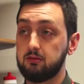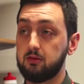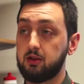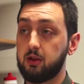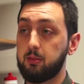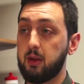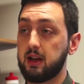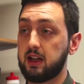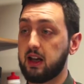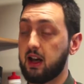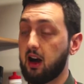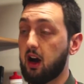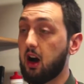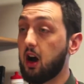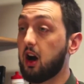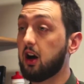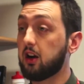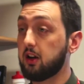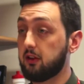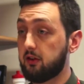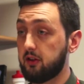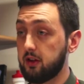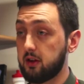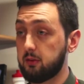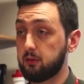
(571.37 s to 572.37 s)
to make it
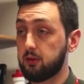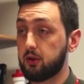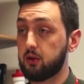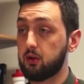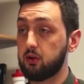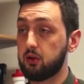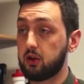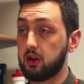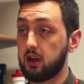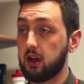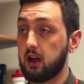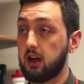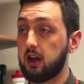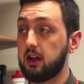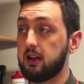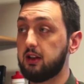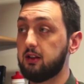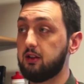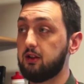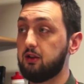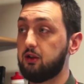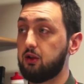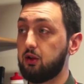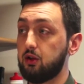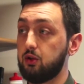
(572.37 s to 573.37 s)
harder for them to
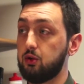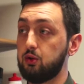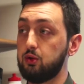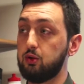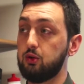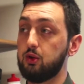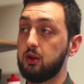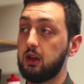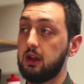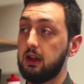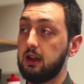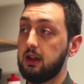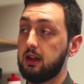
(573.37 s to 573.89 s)
organise, to